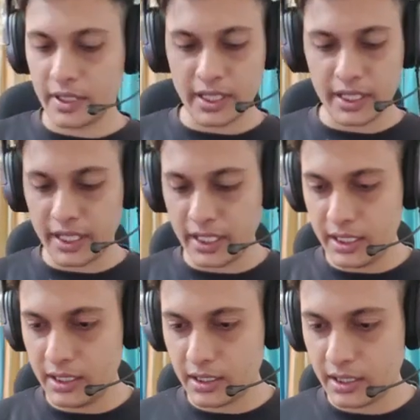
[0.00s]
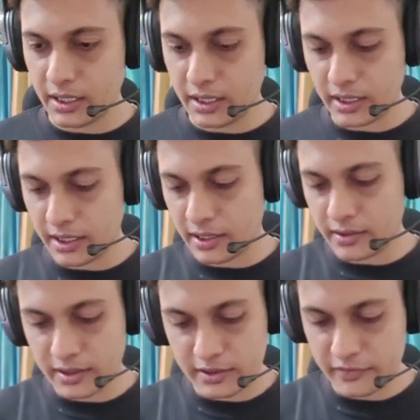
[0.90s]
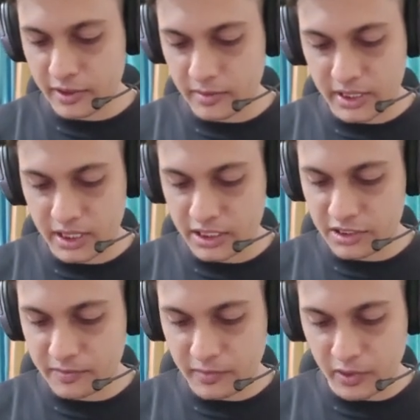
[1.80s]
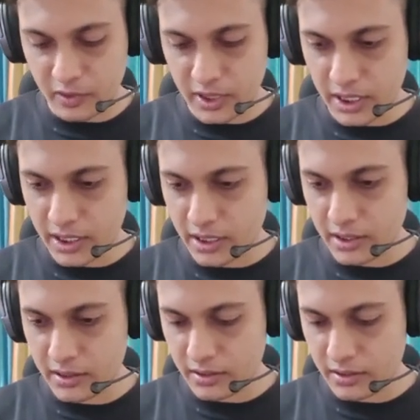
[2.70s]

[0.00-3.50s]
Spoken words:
By ID, then here that will be this product